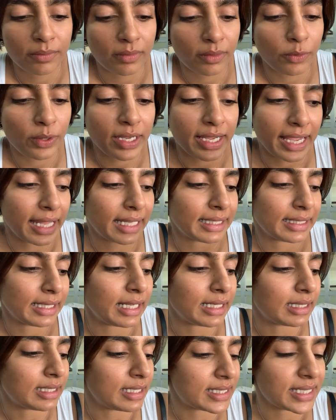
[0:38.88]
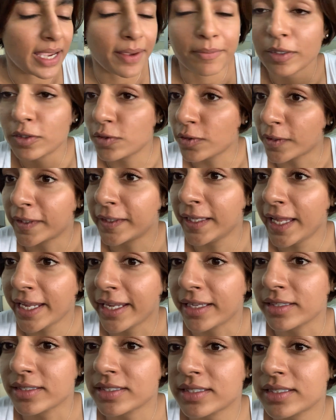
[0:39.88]
we can't let this happen to our
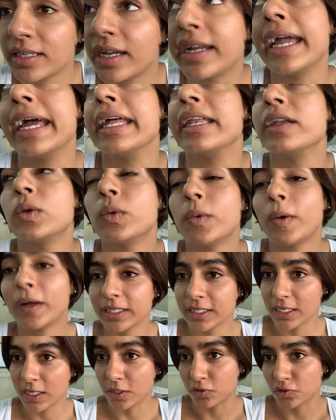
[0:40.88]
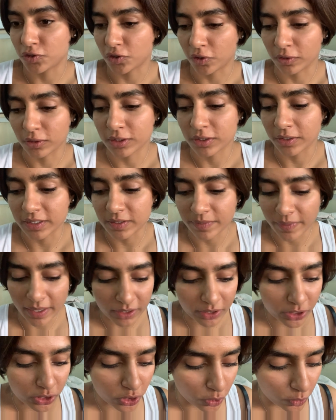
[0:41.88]
clients. Again, quality control. So it's
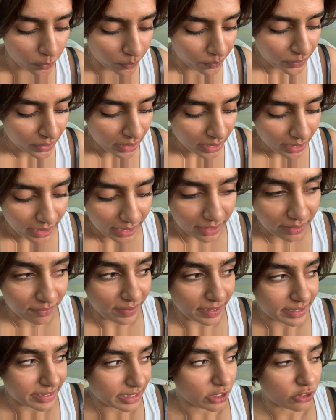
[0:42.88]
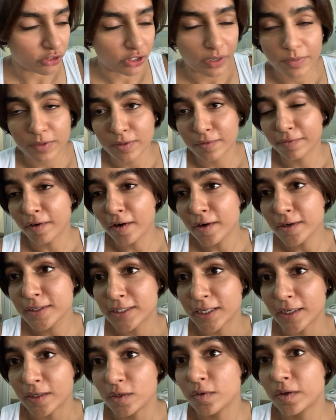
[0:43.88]
better to invest in trips
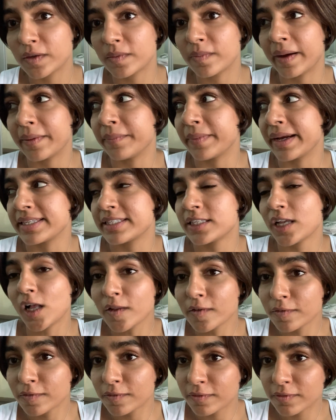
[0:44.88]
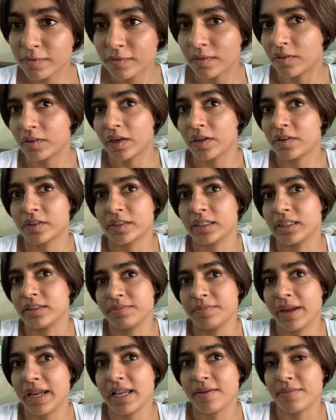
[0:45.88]
first and do it by myself rather
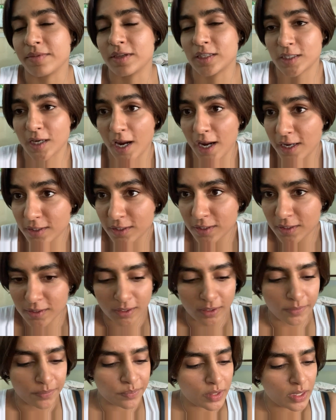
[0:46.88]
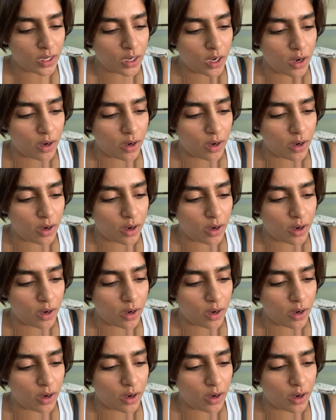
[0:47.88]
than making mistakes